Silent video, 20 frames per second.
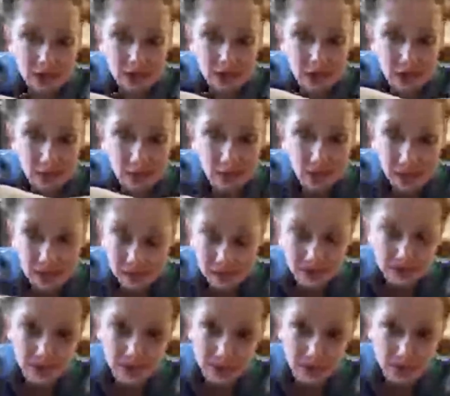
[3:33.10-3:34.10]
Now back
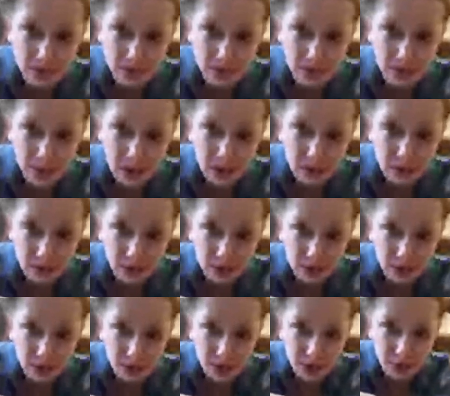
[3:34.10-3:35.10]
then, when I was a
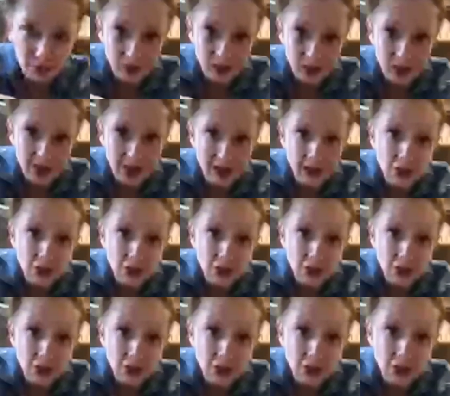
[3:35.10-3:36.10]
new mom, I had
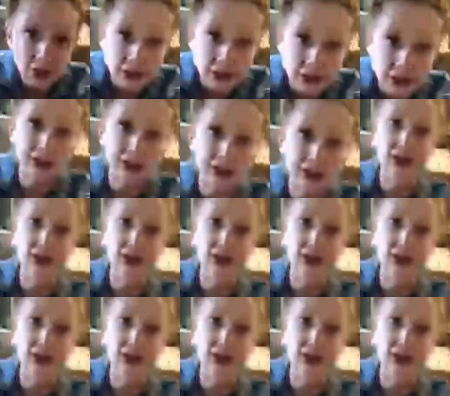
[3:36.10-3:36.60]
no idea